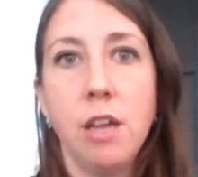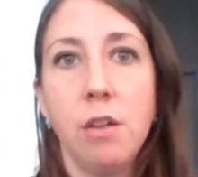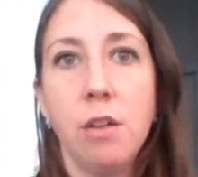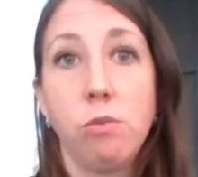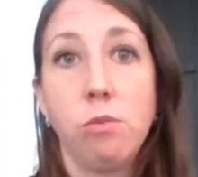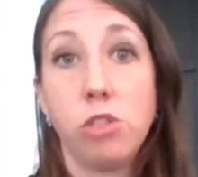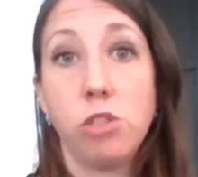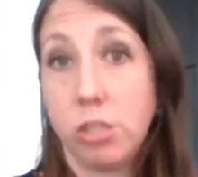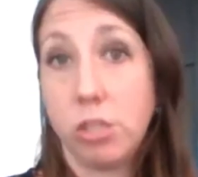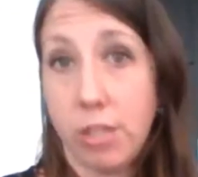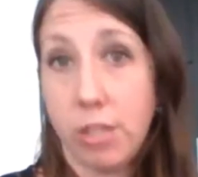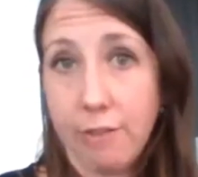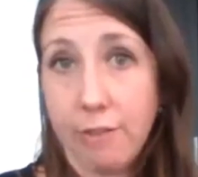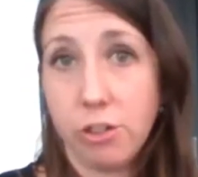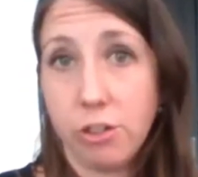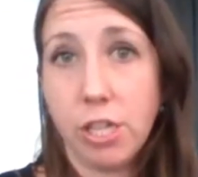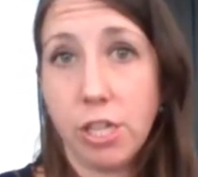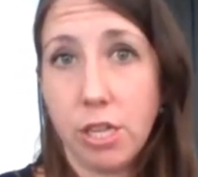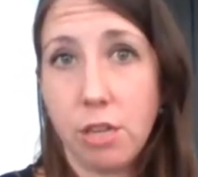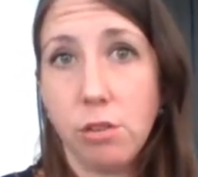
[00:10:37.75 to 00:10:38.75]
which is
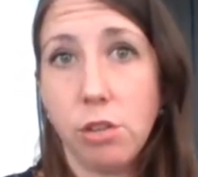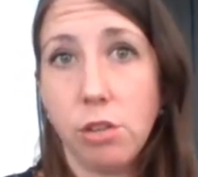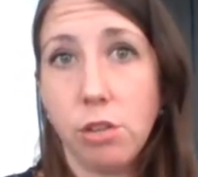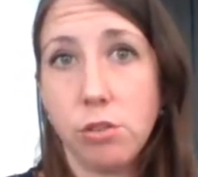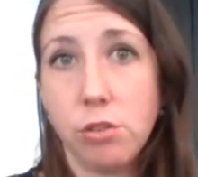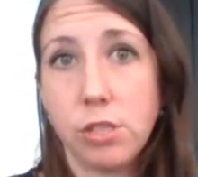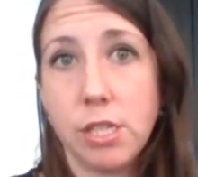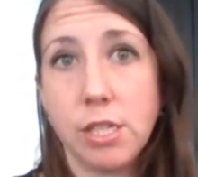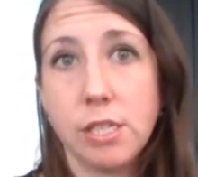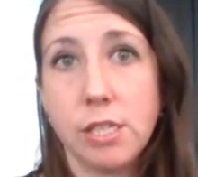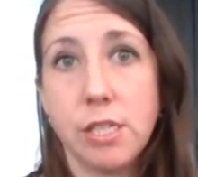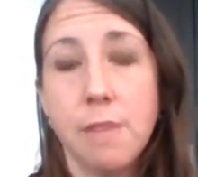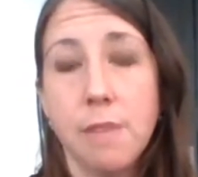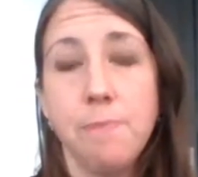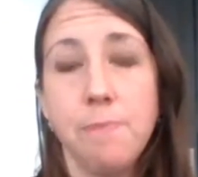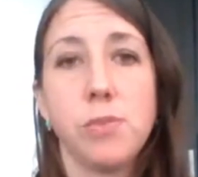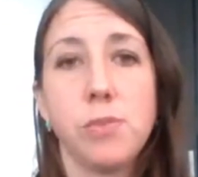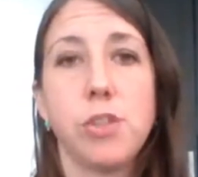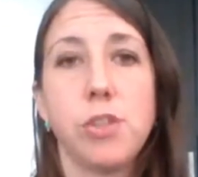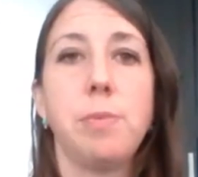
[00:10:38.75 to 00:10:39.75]
diverticulosis,
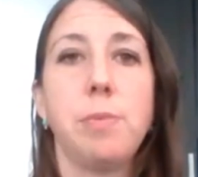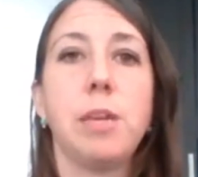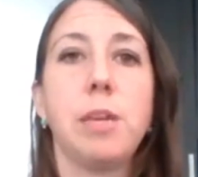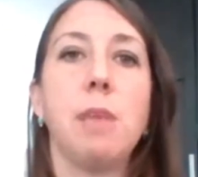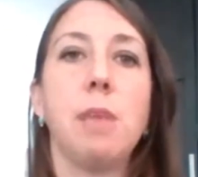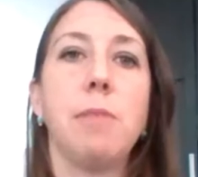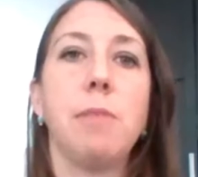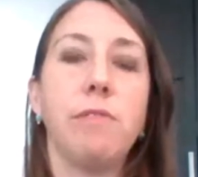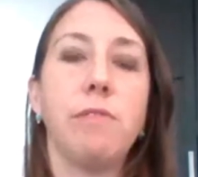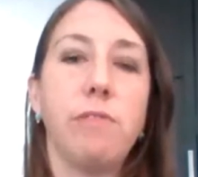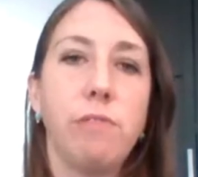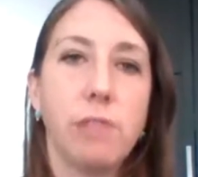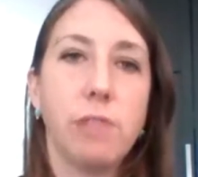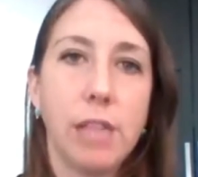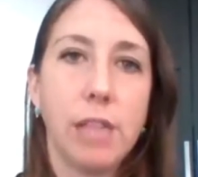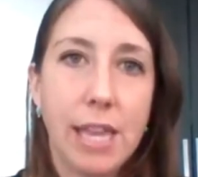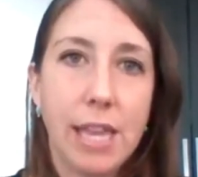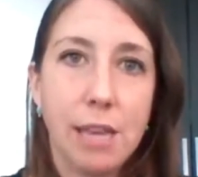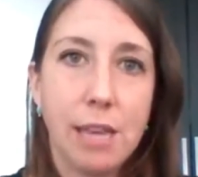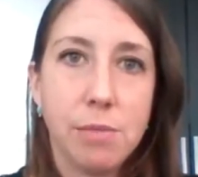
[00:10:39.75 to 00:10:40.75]
to become
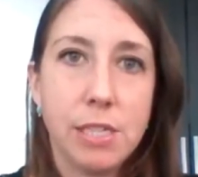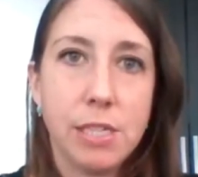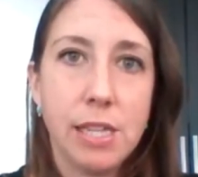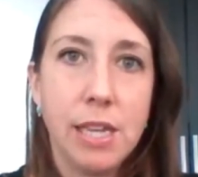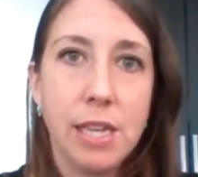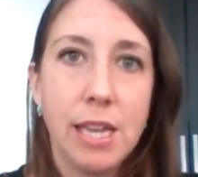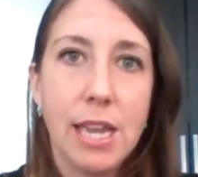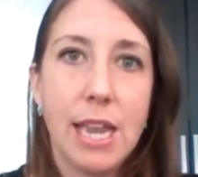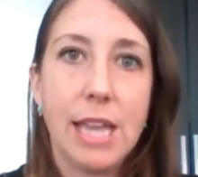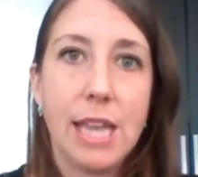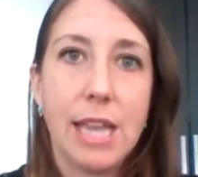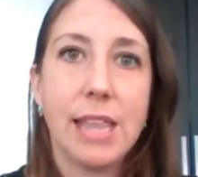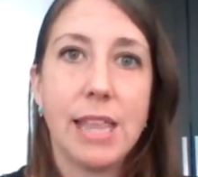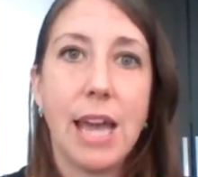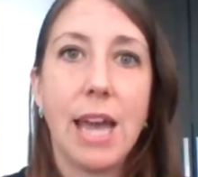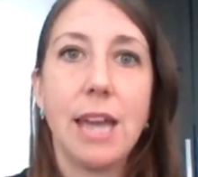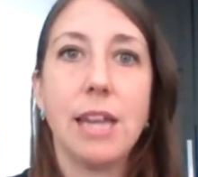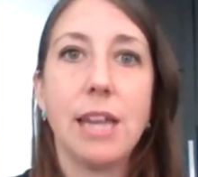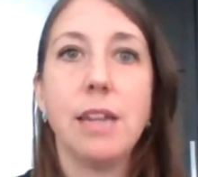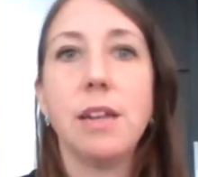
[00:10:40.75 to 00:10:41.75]
inflamed, and
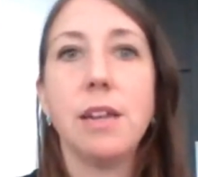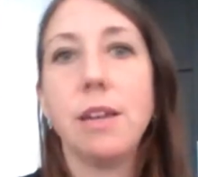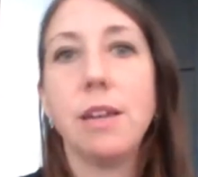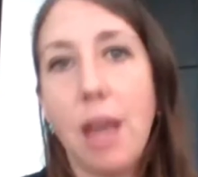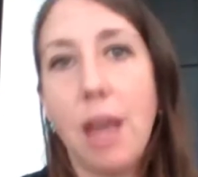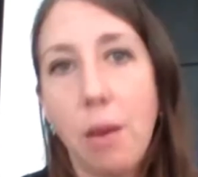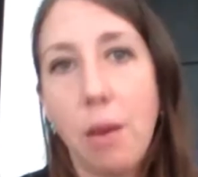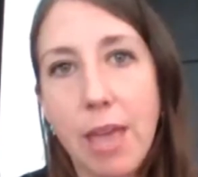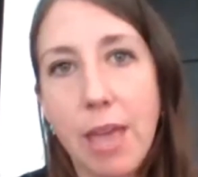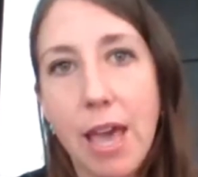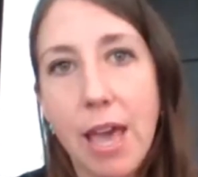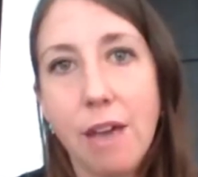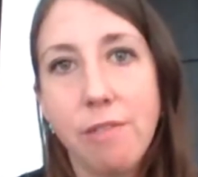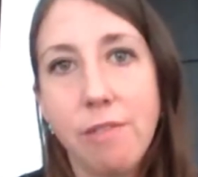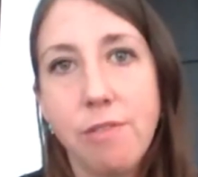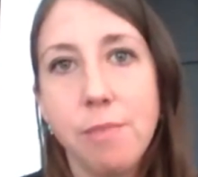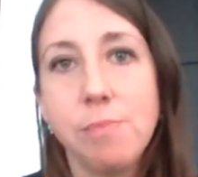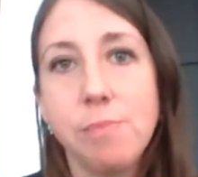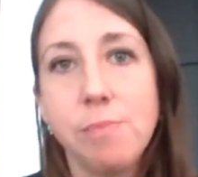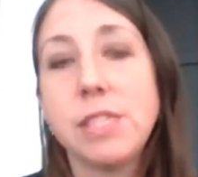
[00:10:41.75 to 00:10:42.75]
that now we
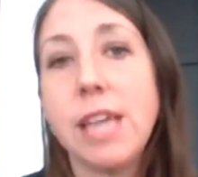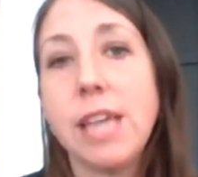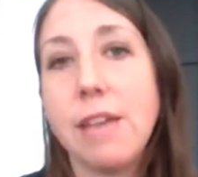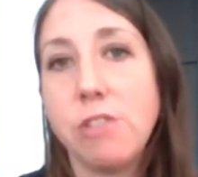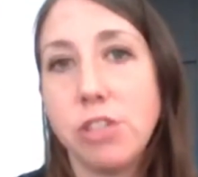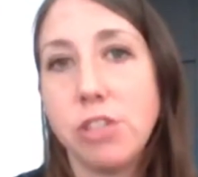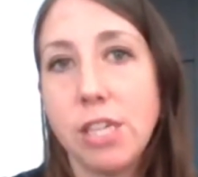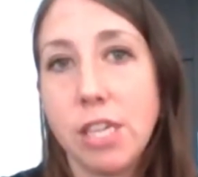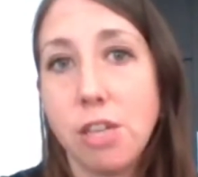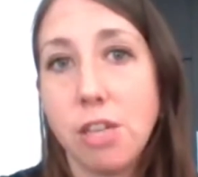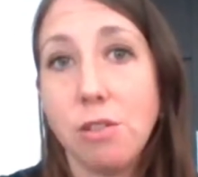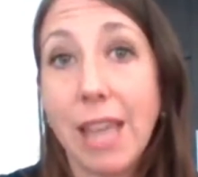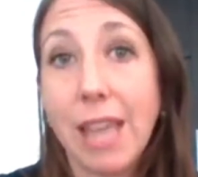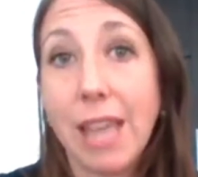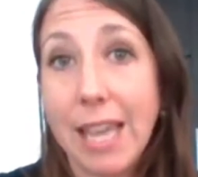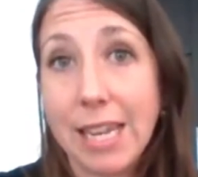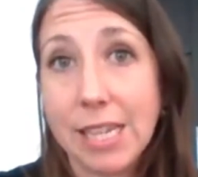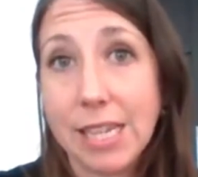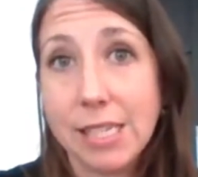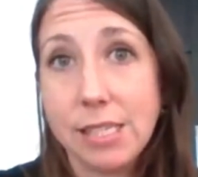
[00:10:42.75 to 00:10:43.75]
have
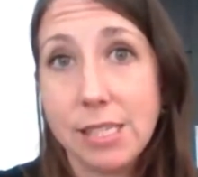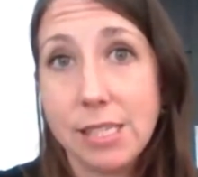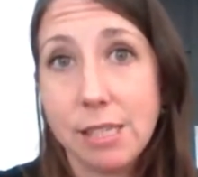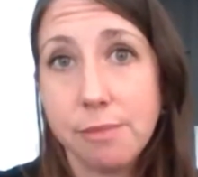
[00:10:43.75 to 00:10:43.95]
diverticulitis.